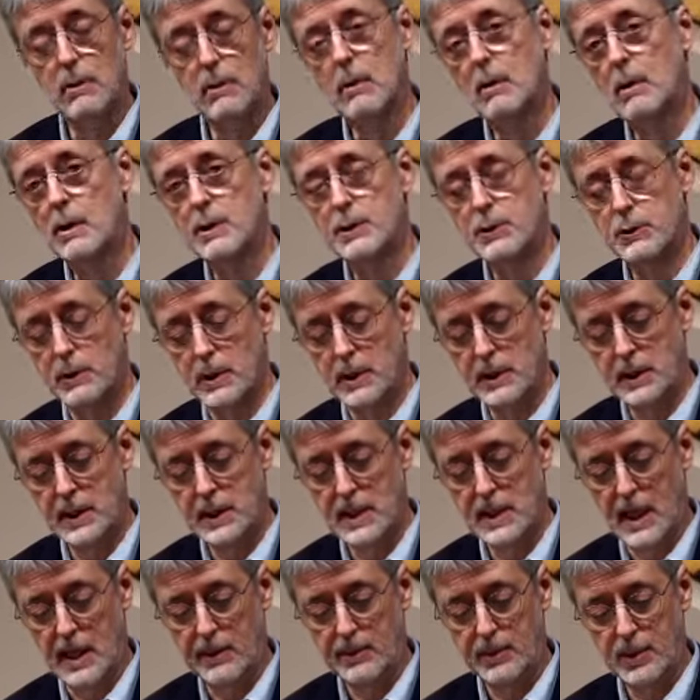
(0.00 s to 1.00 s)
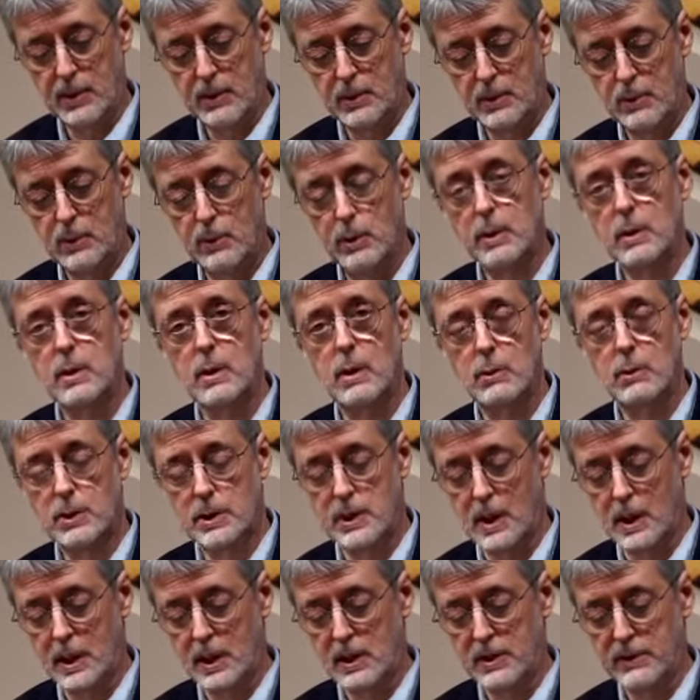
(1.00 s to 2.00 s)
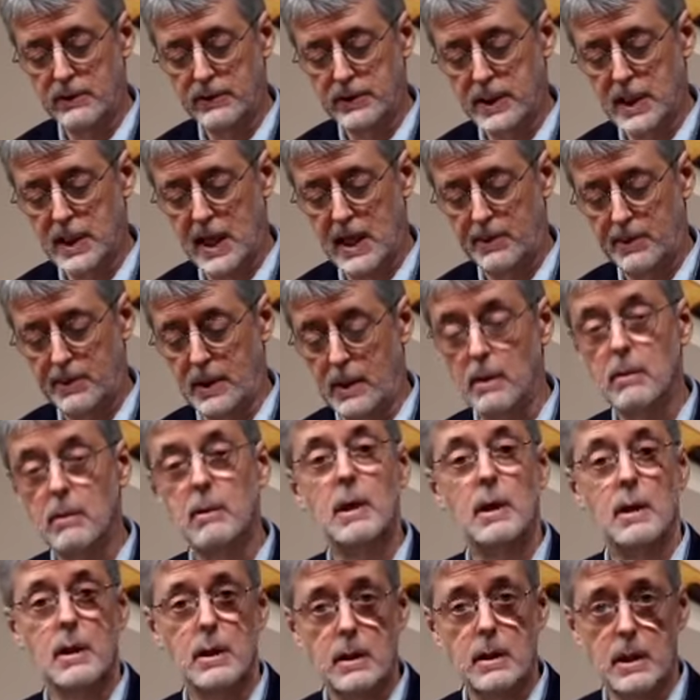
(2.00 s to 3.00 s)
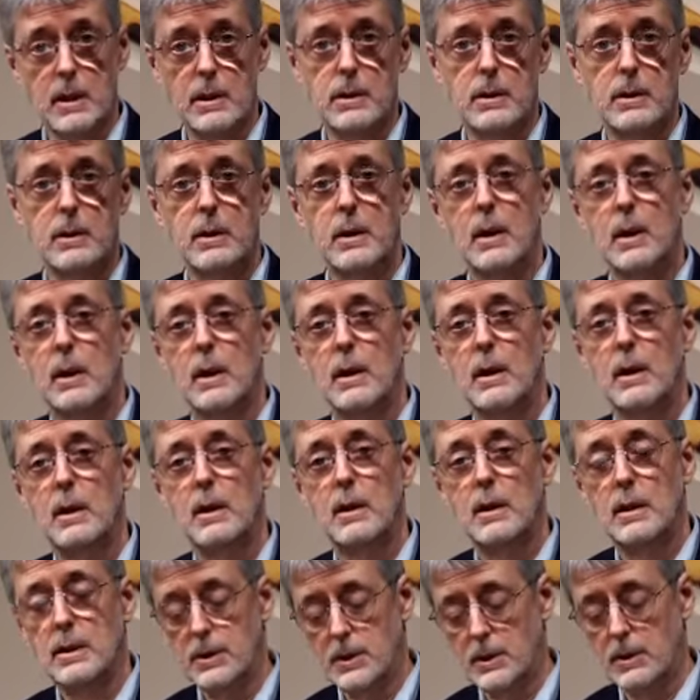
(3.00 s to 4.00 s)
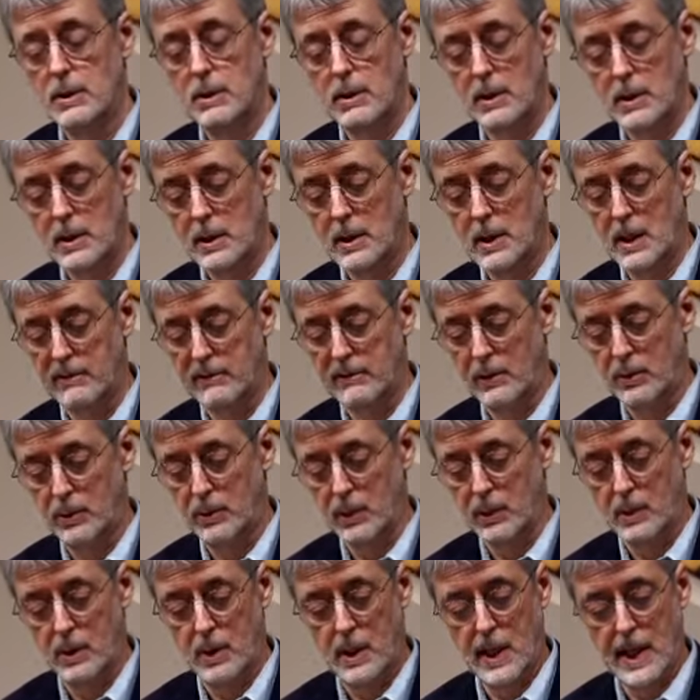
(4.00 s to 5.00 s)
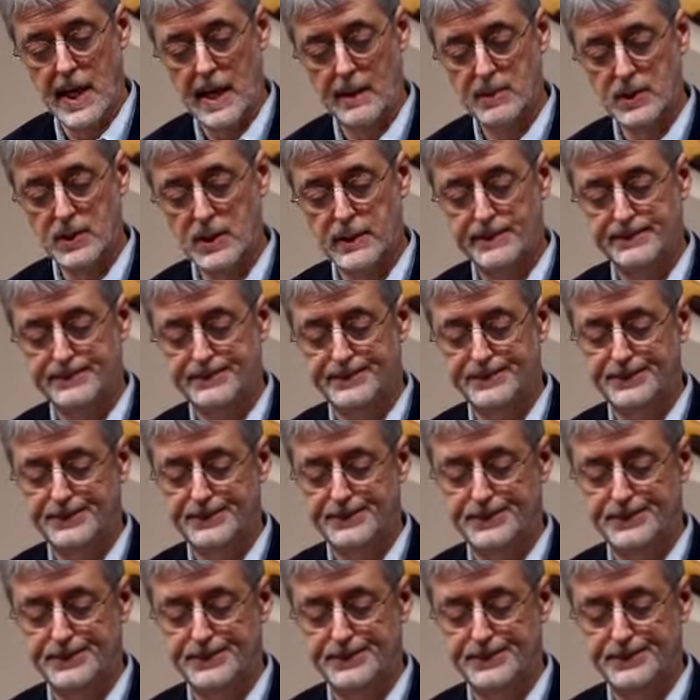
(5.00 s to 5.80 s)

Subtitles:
they're all trending up with no signs of stopping, at least until the inevitable collapse.